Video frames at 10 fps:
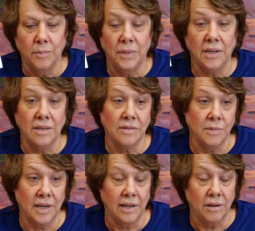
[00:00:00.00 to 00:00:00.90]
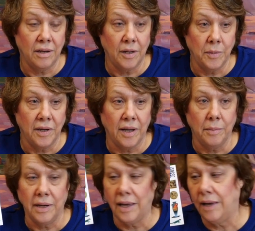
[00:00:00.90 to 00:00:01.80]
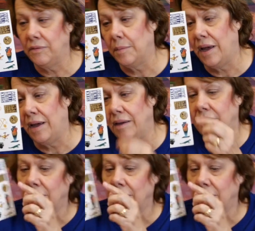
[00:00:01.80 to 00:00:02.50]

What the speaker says: because when I go to Hobby Lobby, I have to buy